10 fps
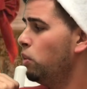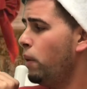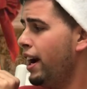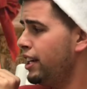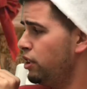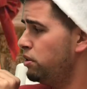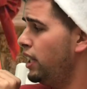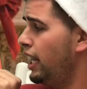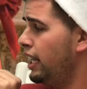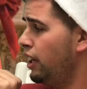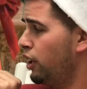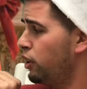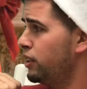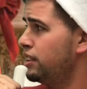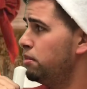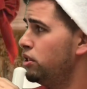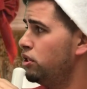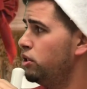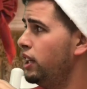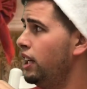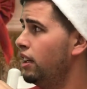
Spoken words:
Why are you taking our Christmas tree?